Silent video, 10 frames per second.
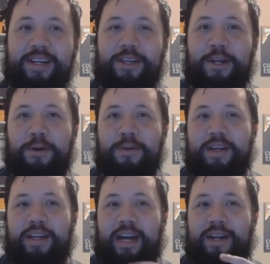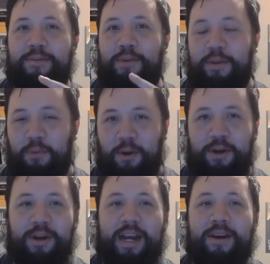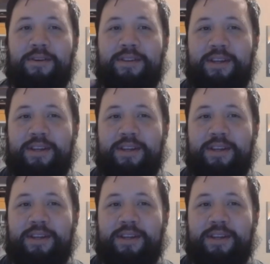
You know, kind of it wore her out.